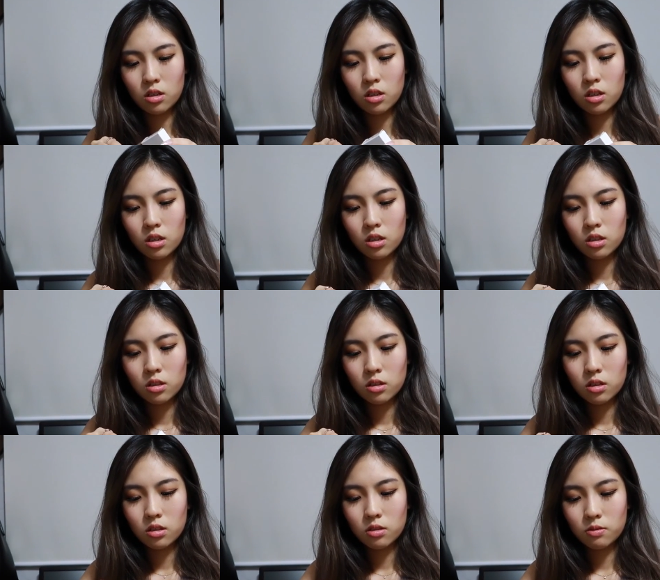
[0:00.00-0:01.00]

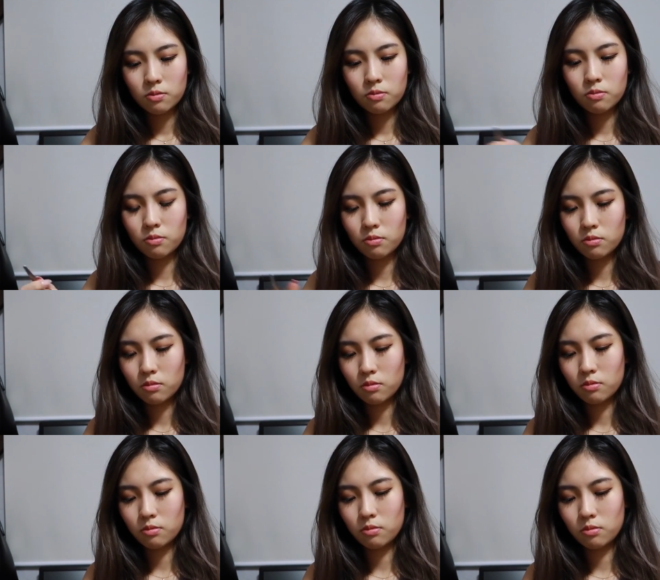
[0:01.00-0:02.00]

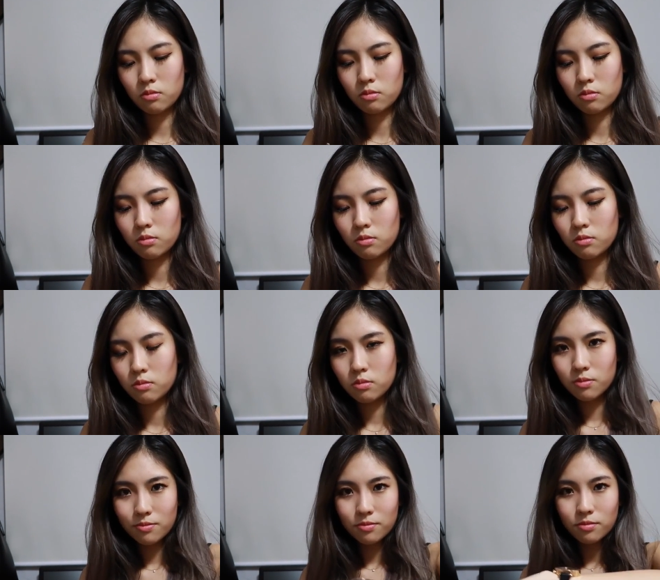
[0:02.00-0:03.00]

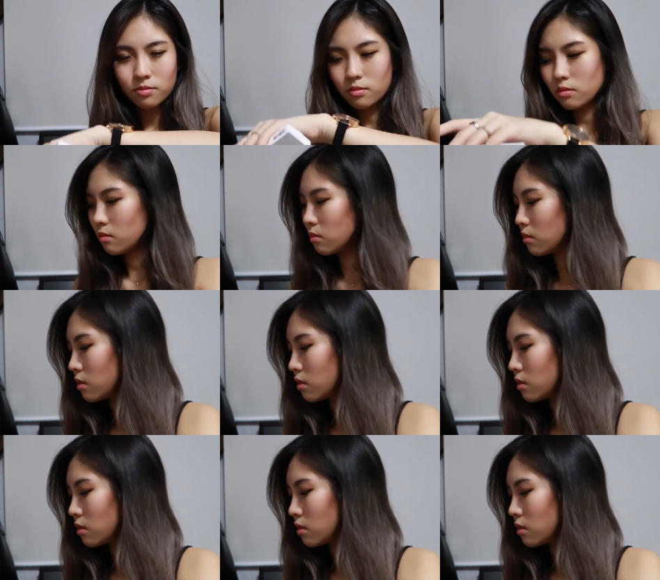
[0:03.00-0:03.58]
No one is speaking in this clip.